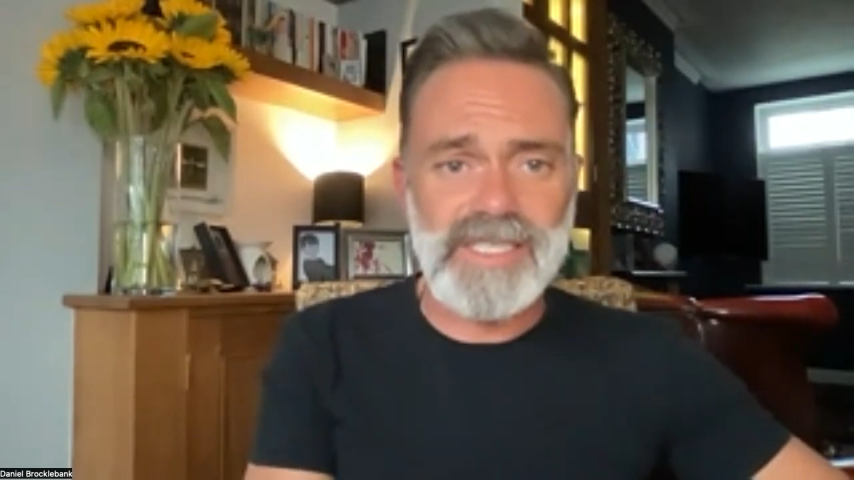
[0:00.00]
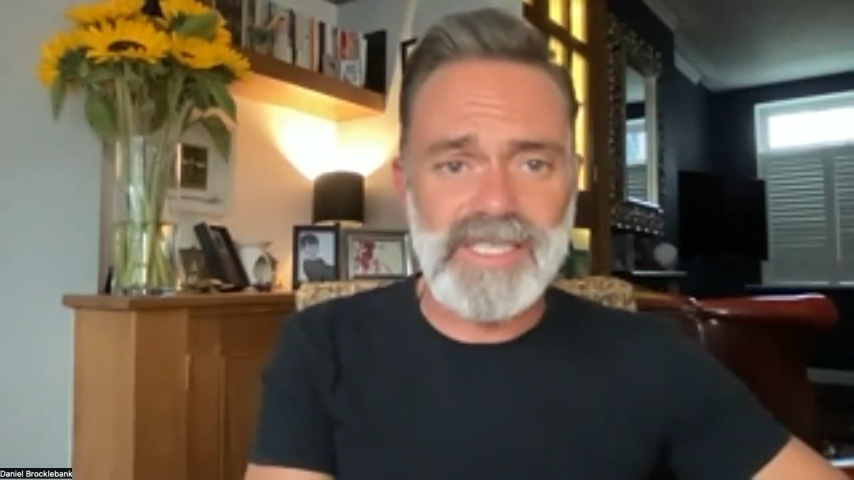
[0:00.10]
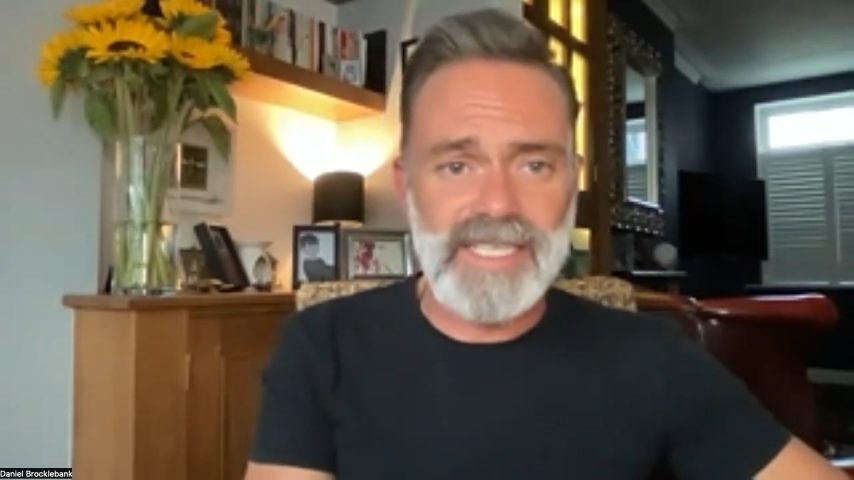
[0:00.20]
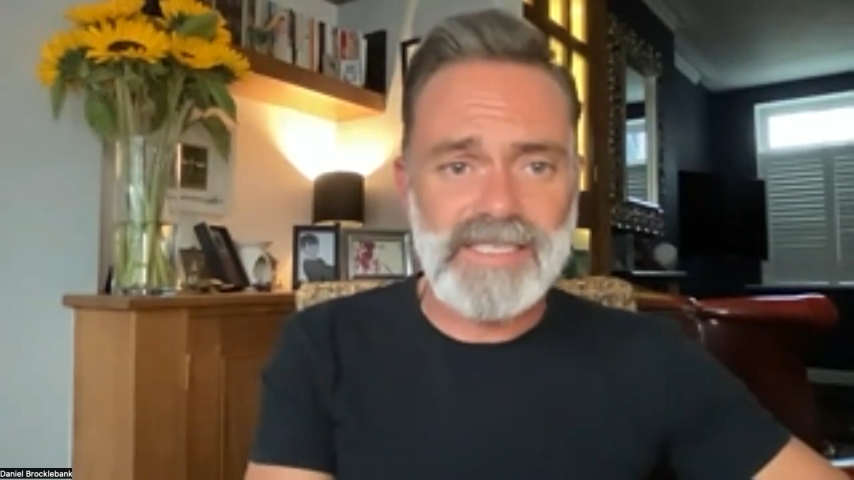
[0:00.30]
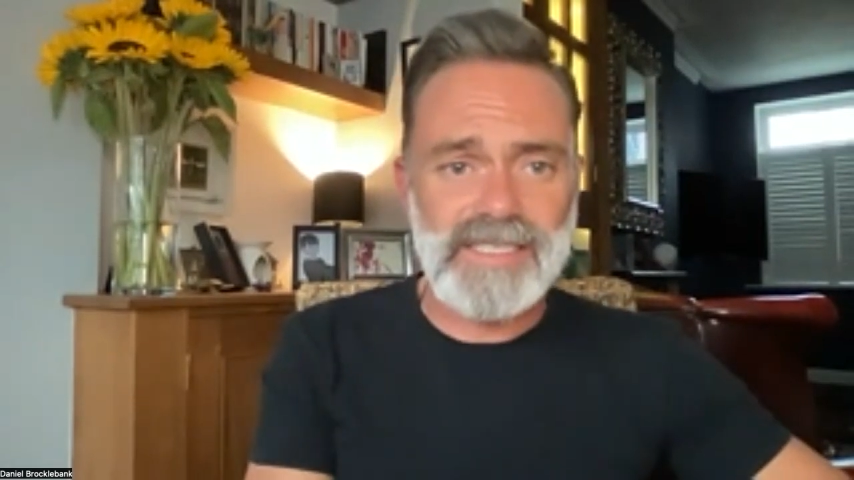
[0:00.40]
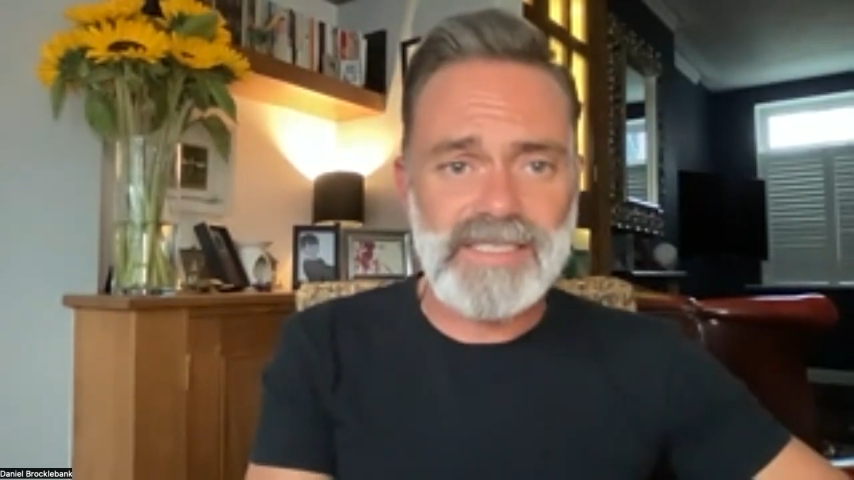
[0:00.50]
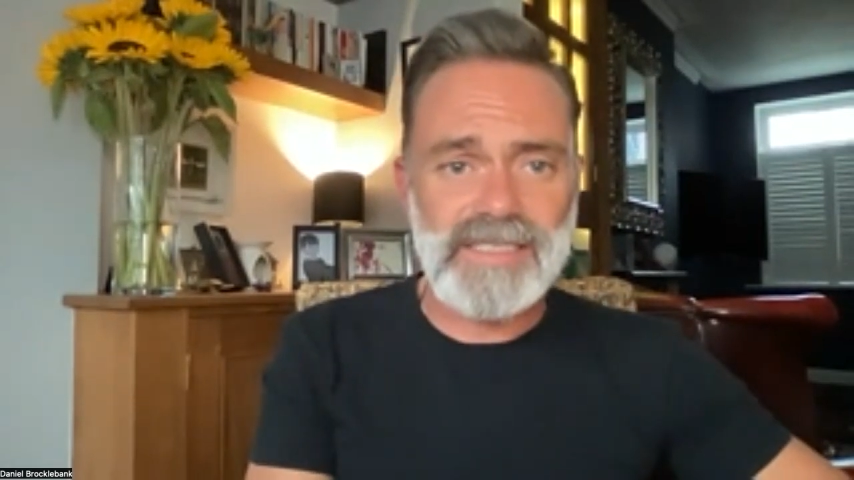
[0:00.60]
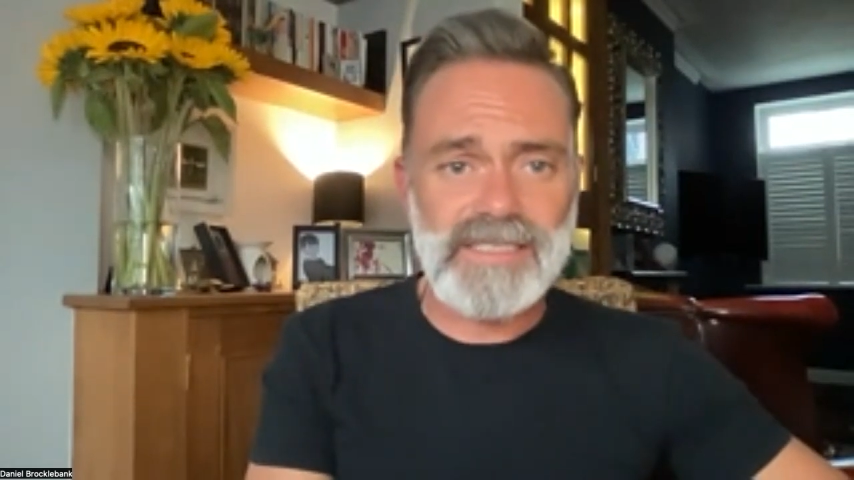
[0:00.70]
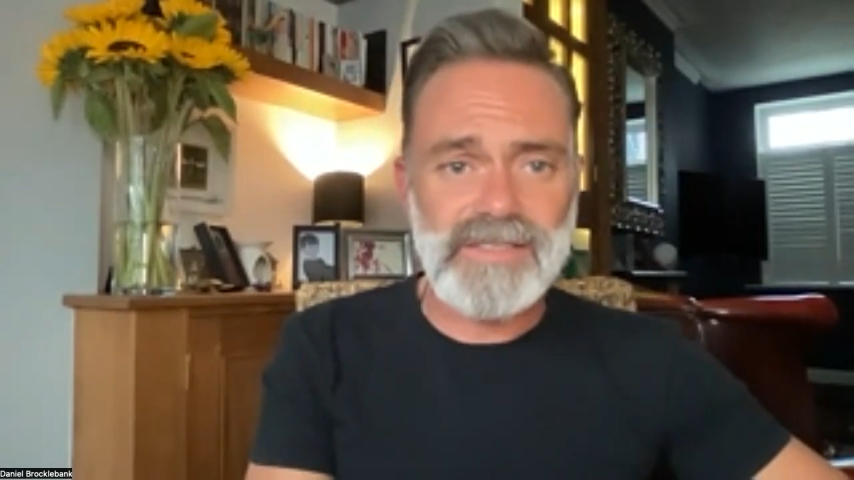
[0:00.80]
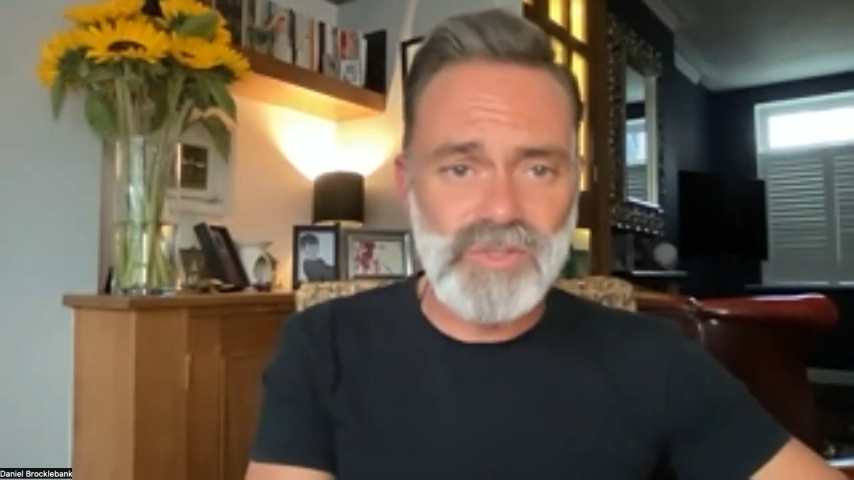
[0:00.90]
to this
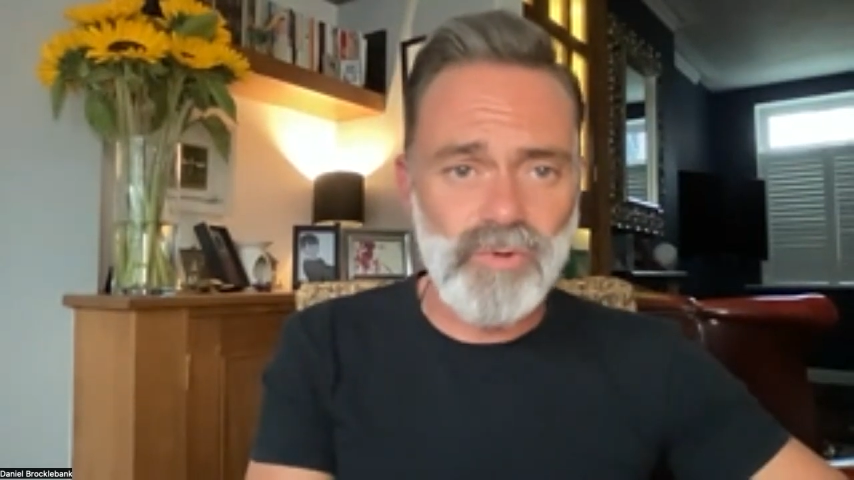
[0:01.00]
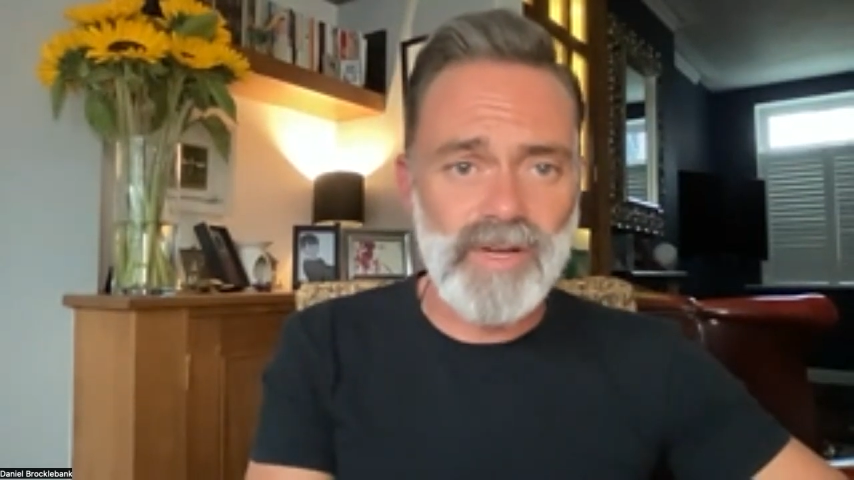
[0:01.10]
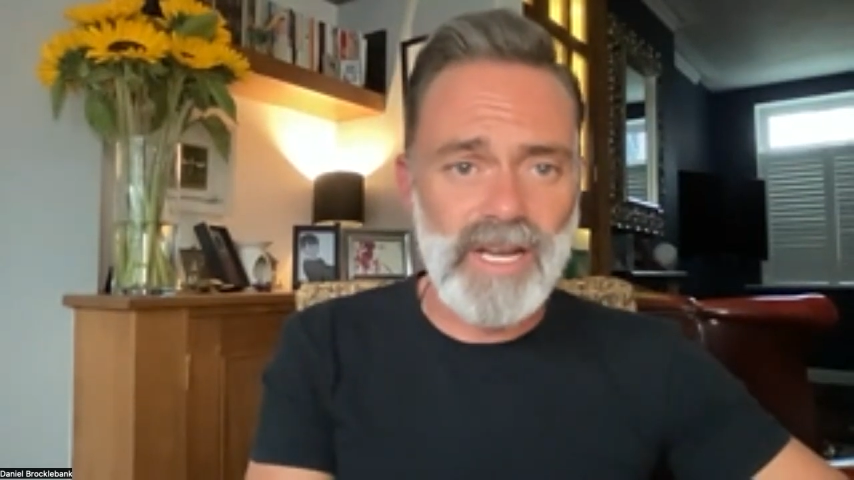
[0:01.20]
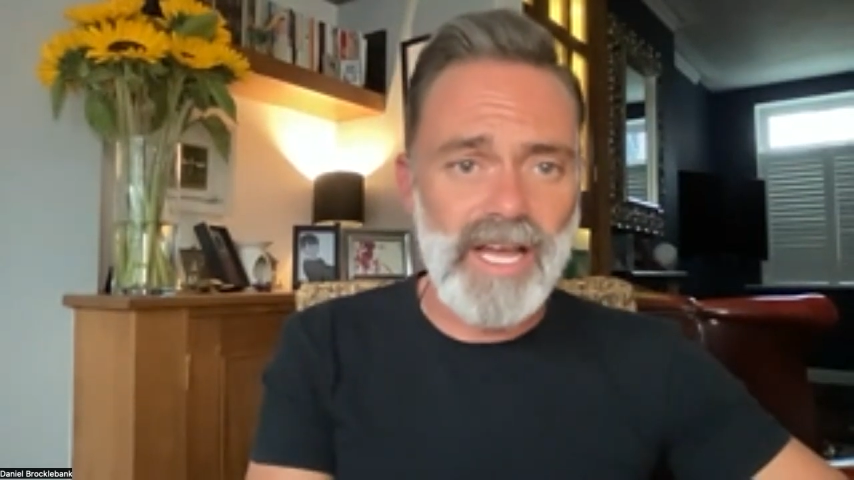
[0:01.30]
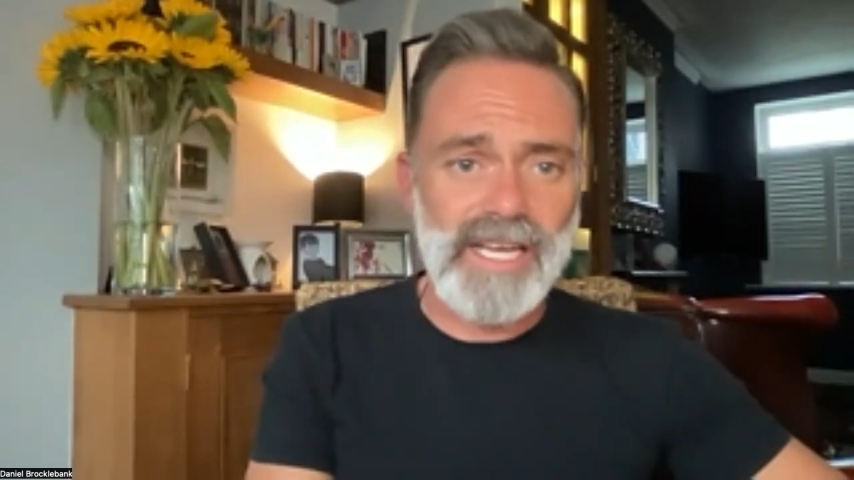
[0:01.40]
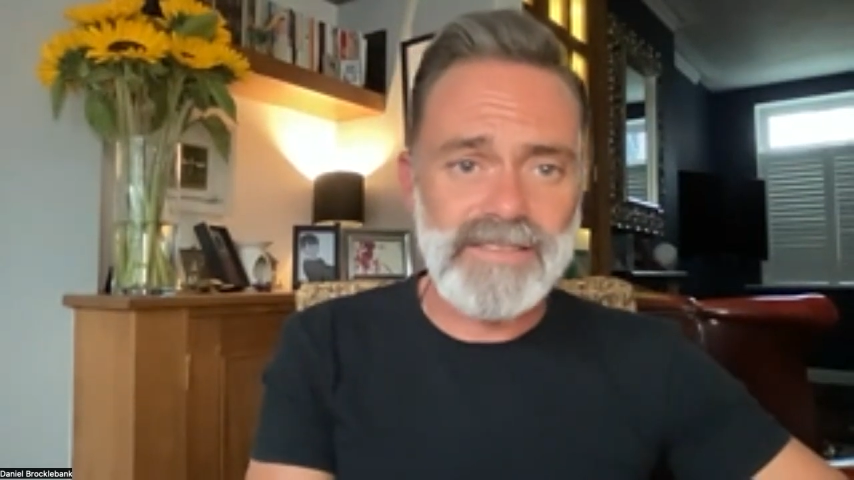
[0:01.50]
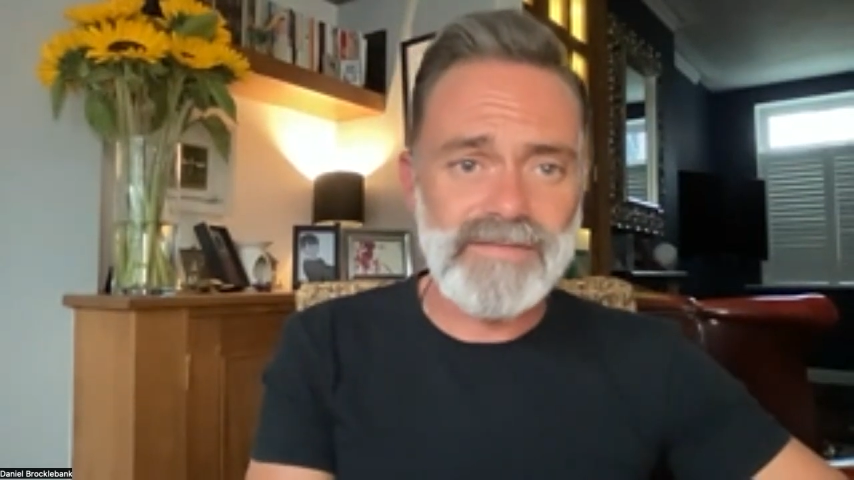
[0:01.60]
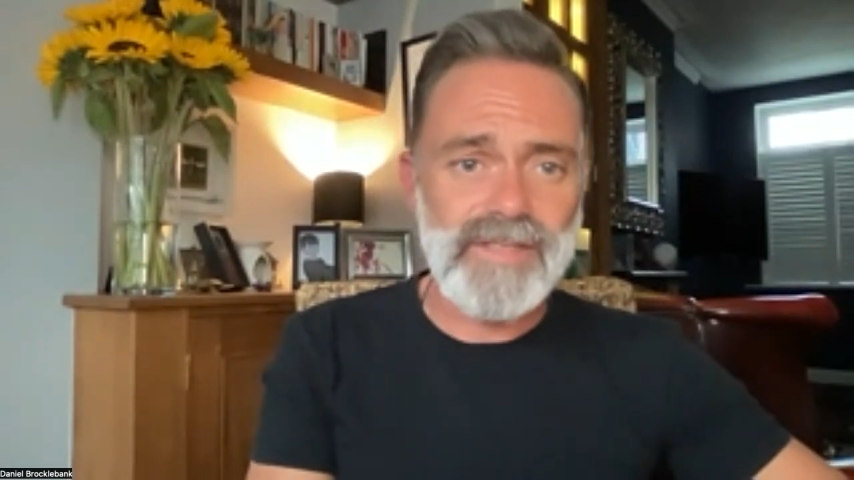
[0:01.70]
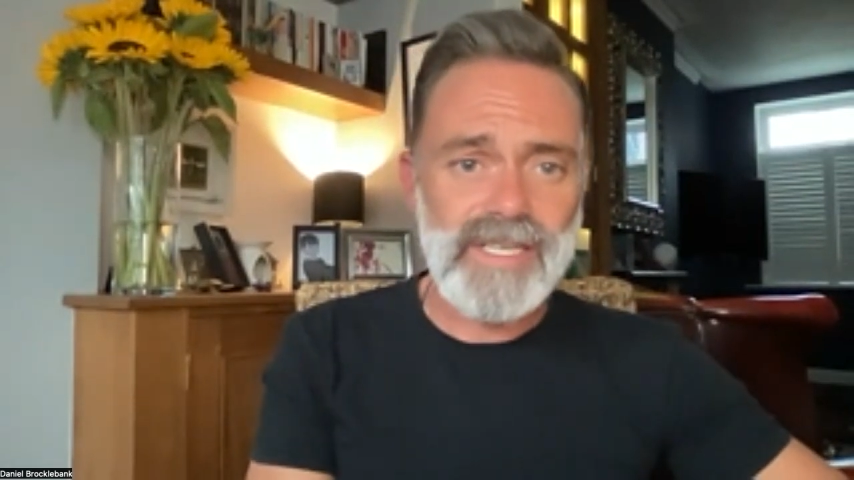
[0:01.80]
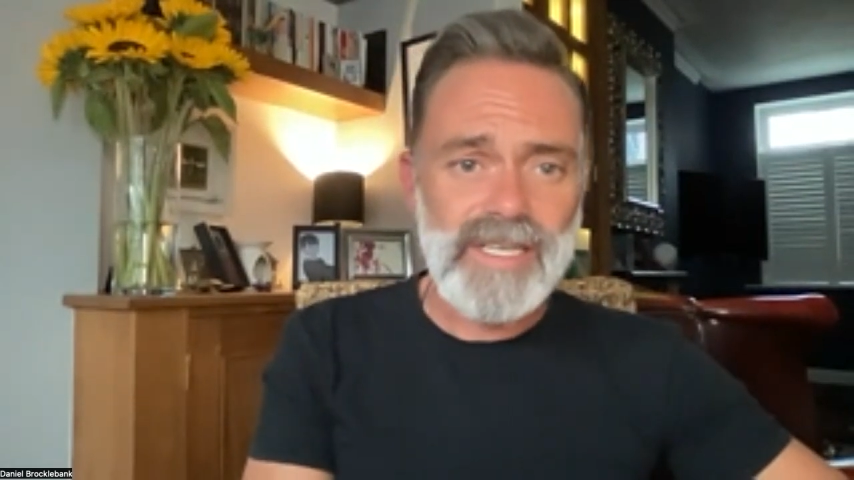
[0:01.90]
storyline